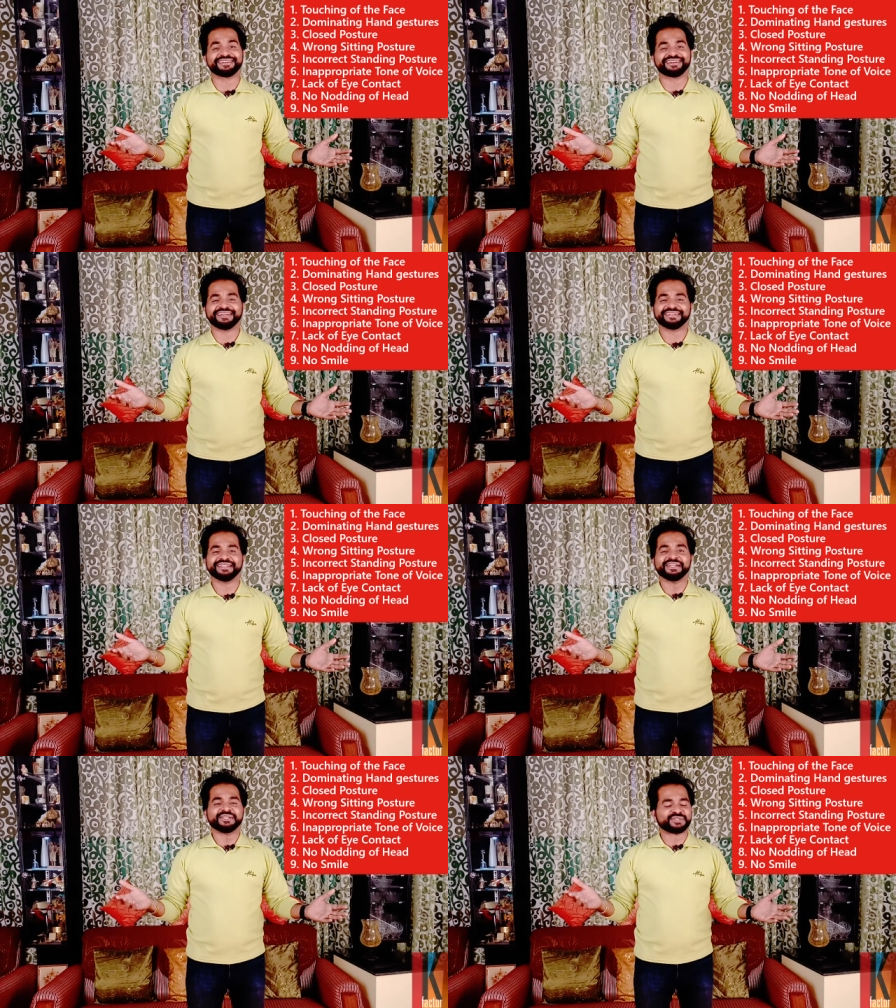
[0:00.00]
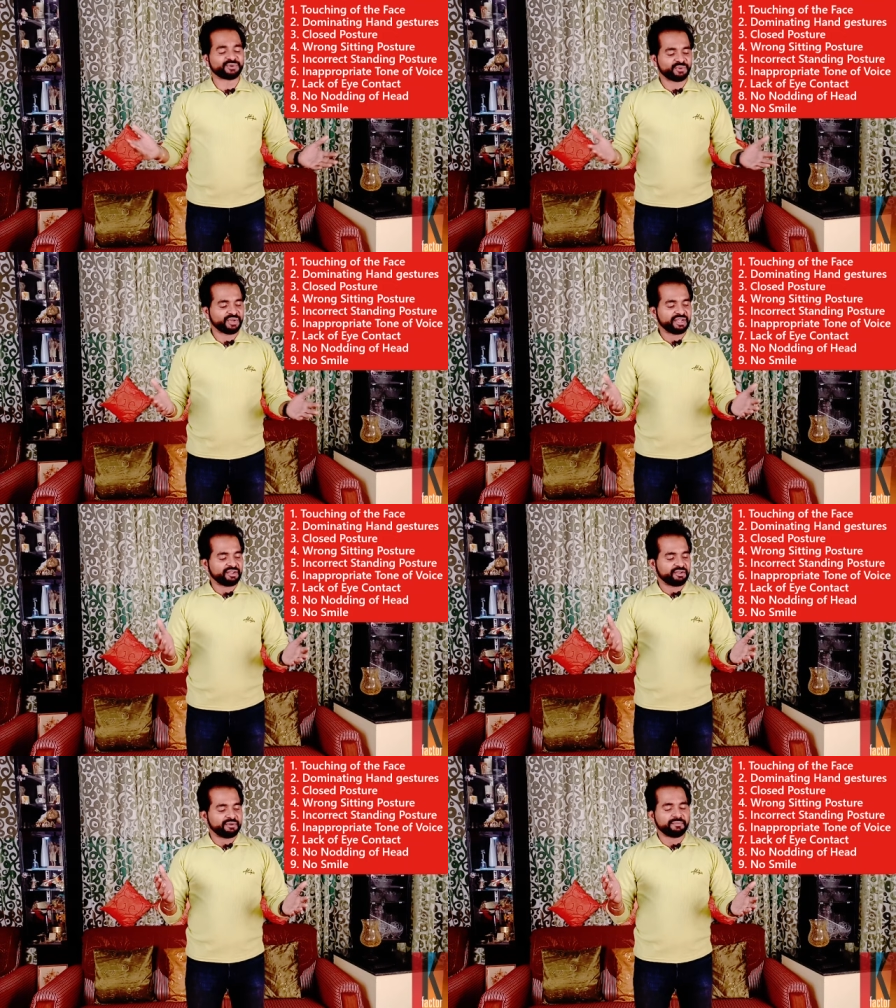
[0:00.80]
Right? So
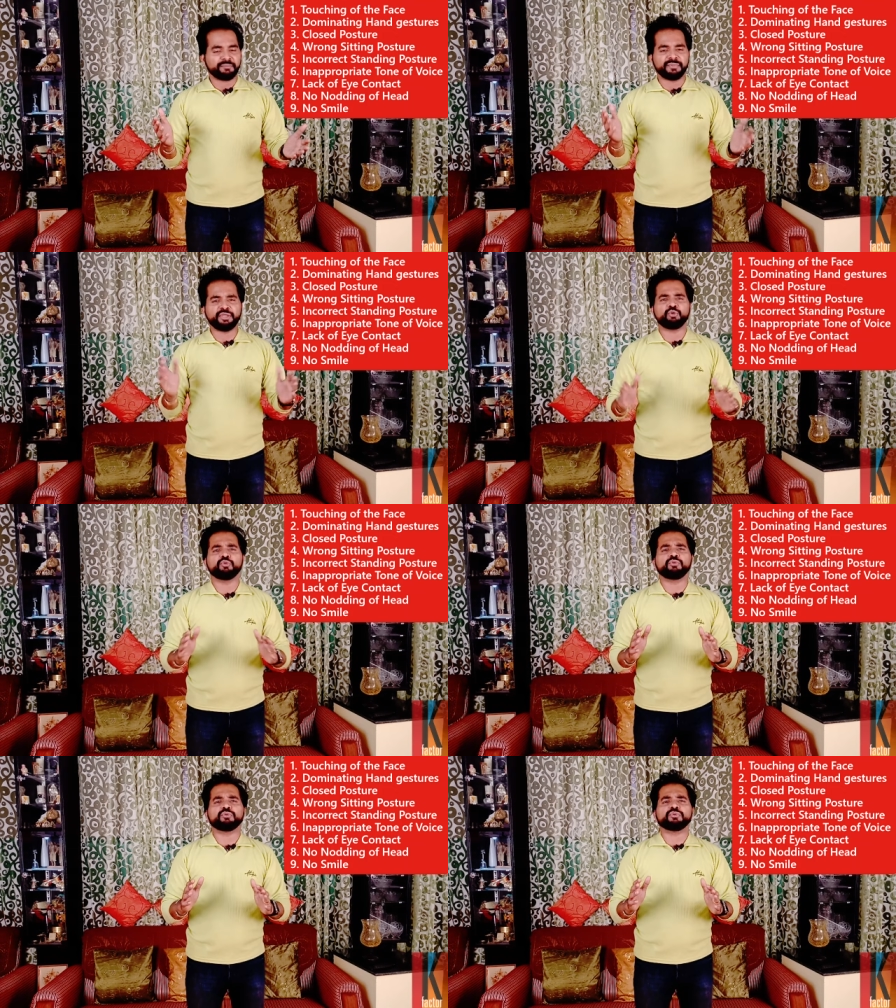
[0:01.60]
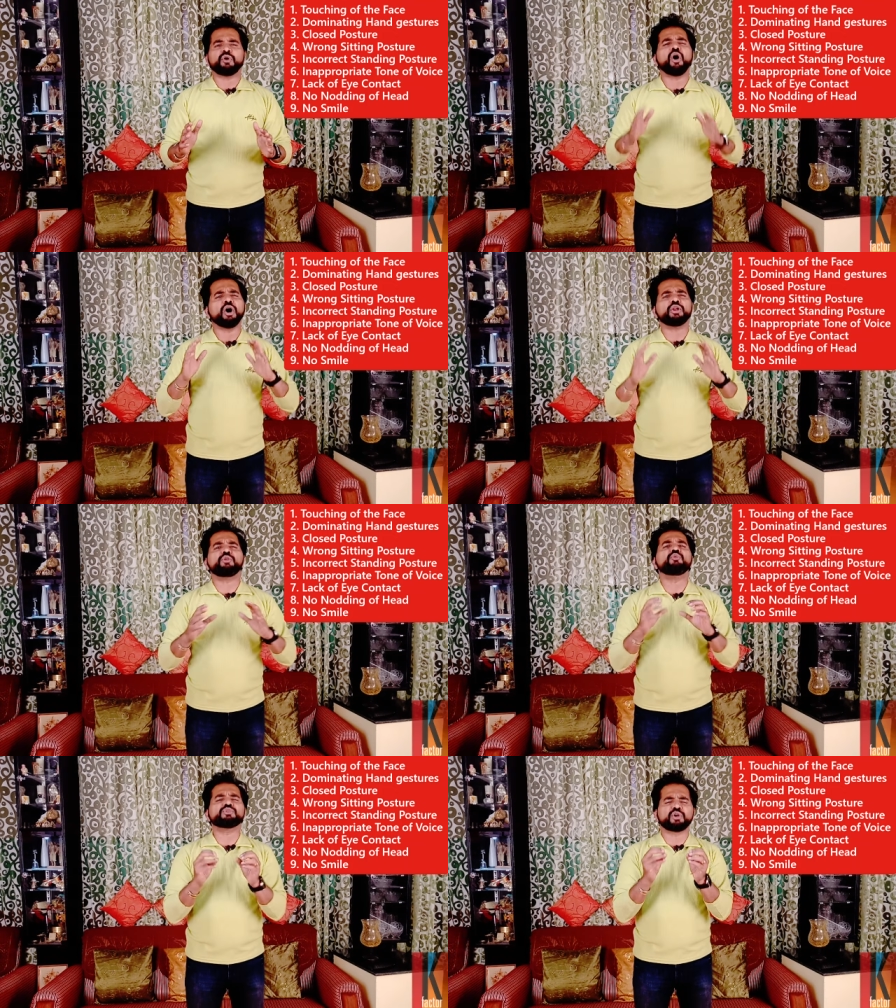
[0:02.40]
may you all
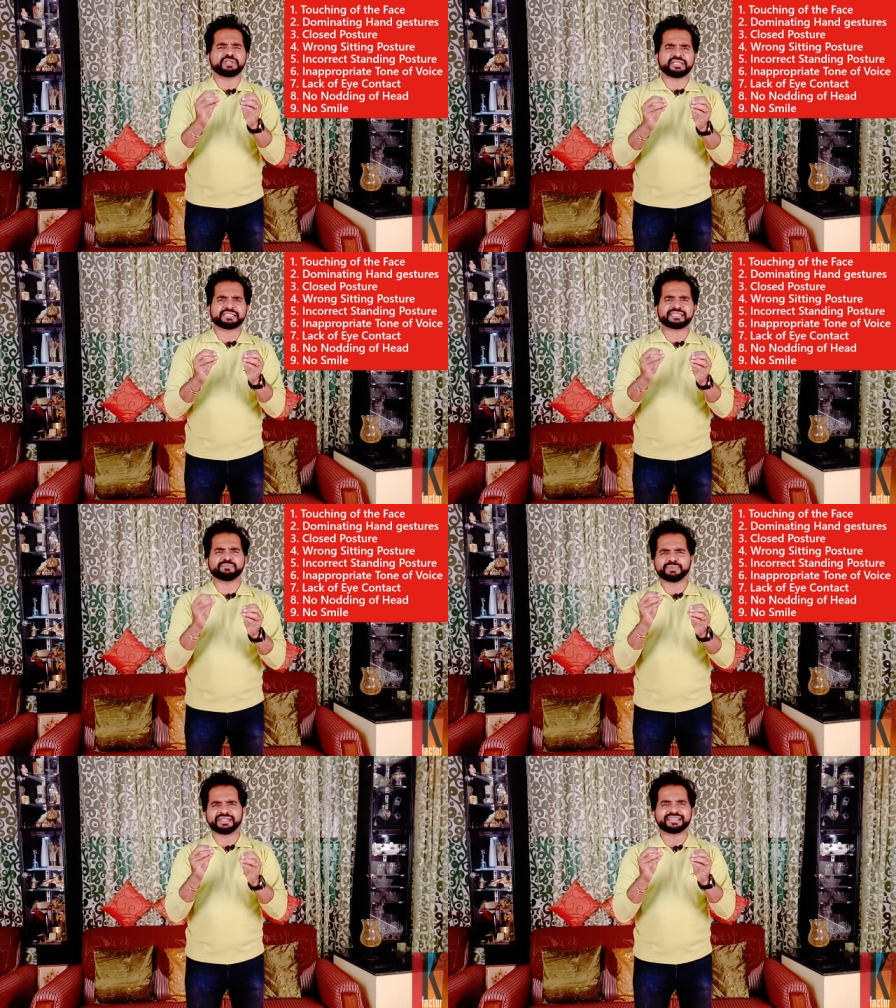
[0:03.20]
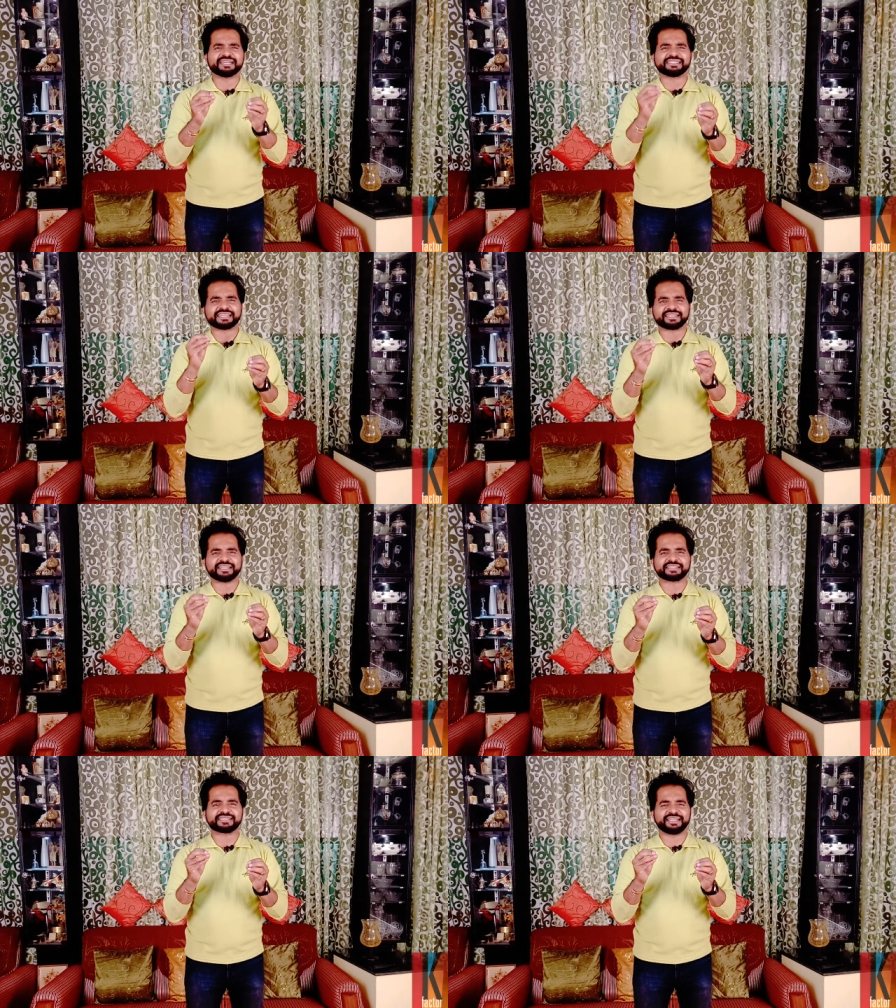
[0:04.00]
use all these simple little
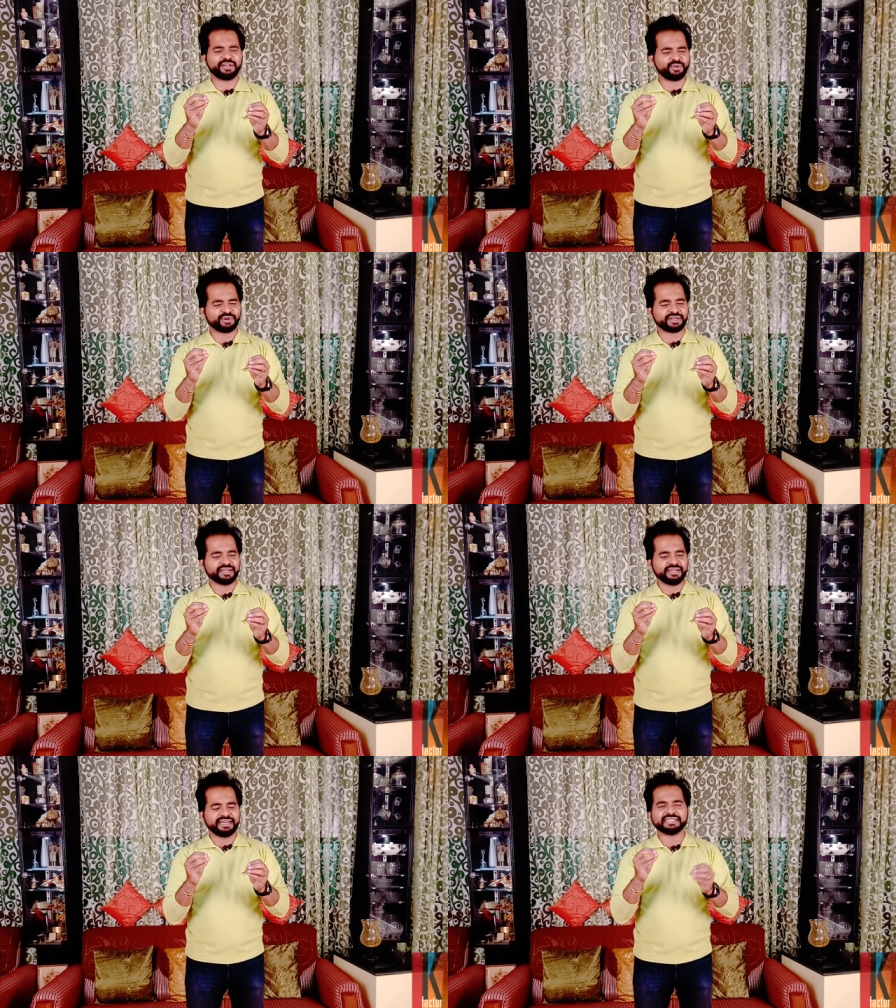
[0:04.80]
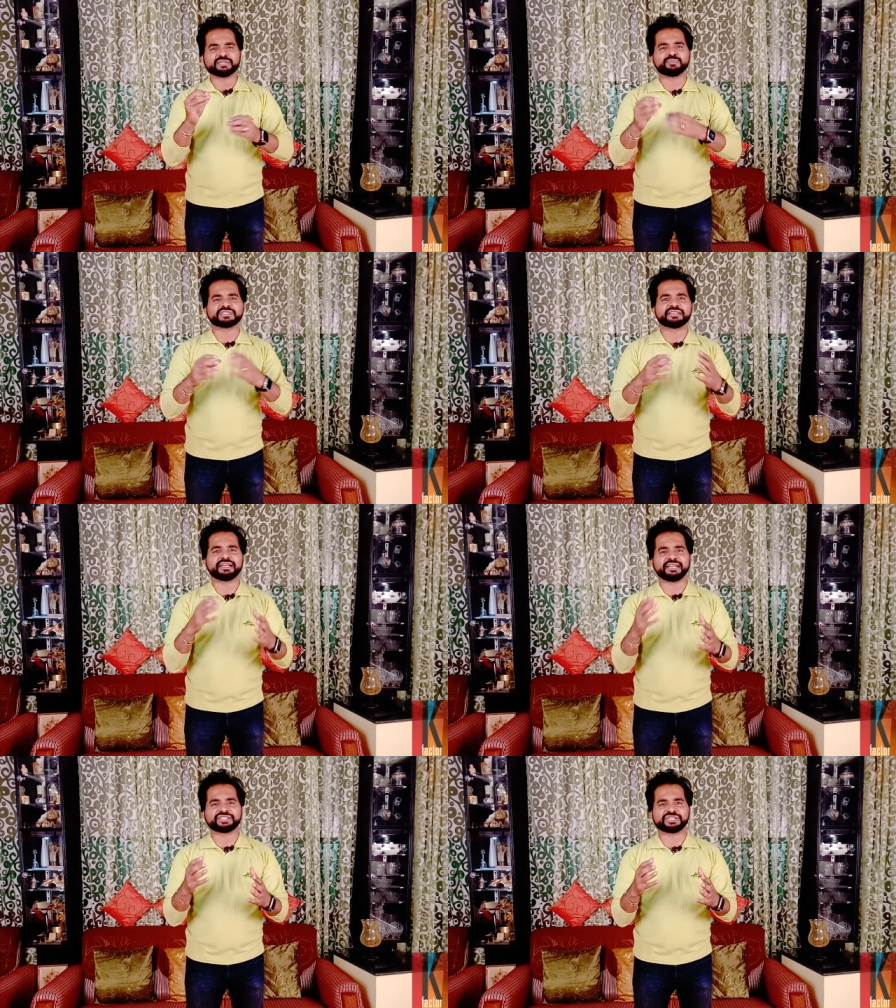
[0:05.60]
techniques in your interpersonal
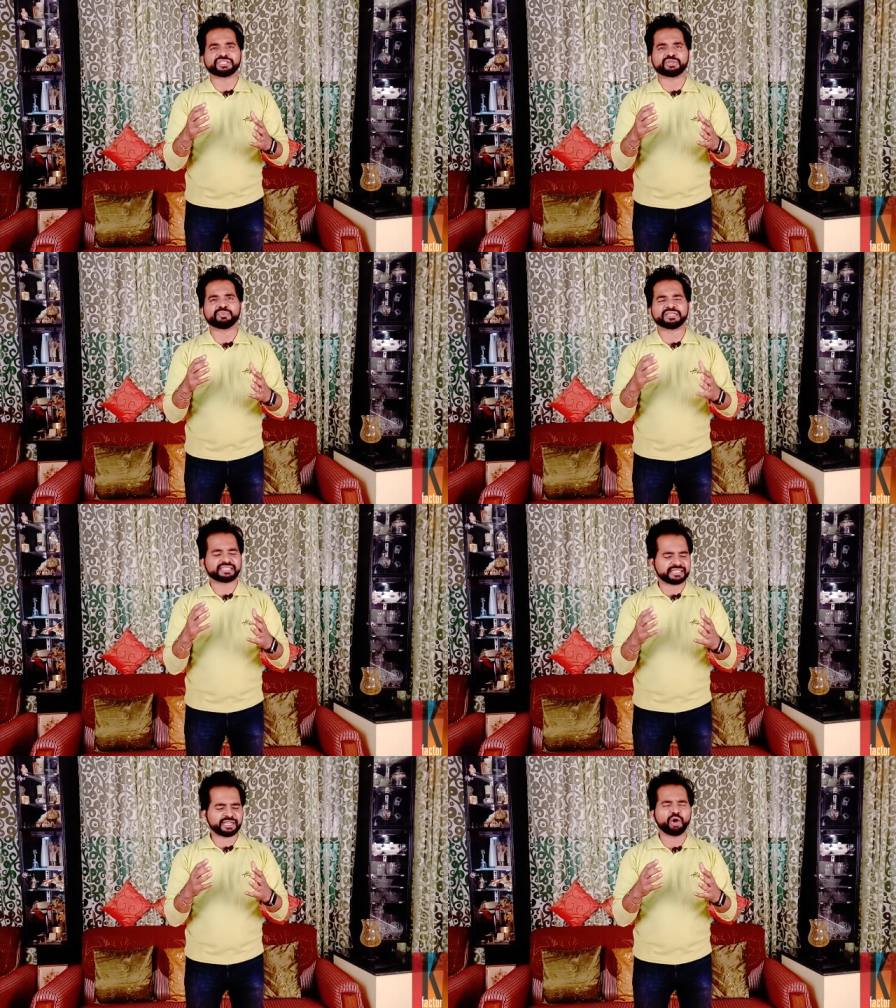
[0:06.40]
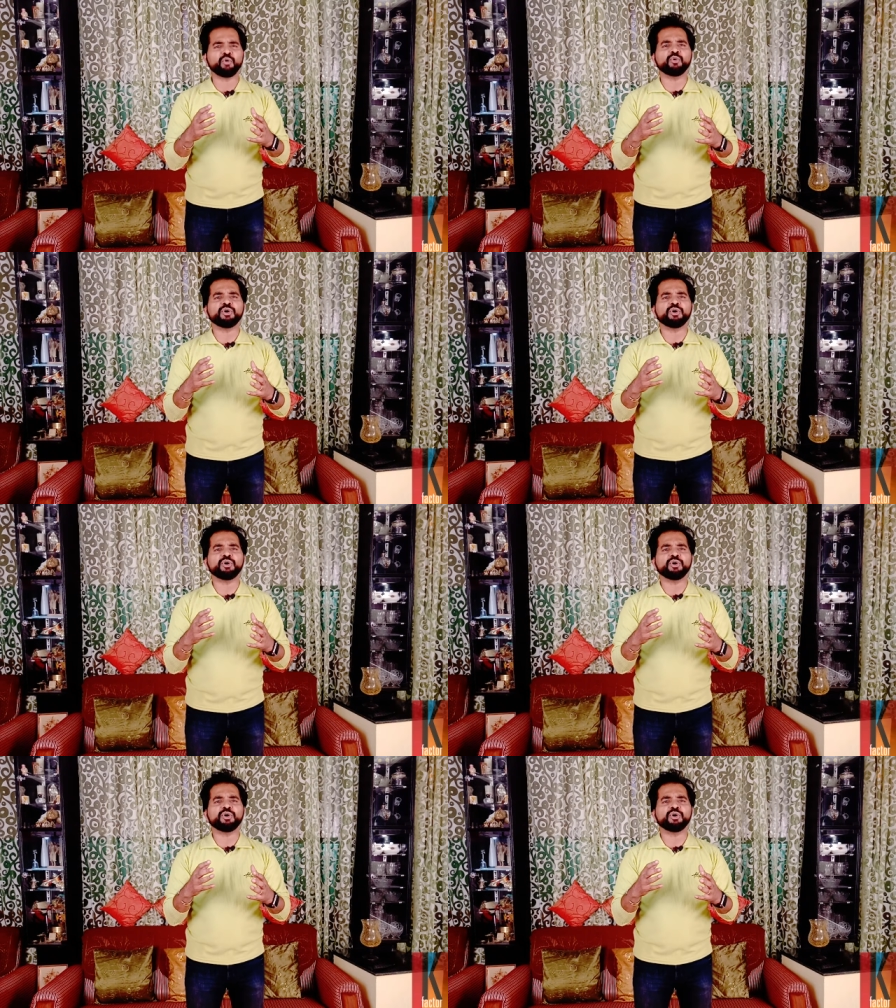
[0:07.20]
relationship and see how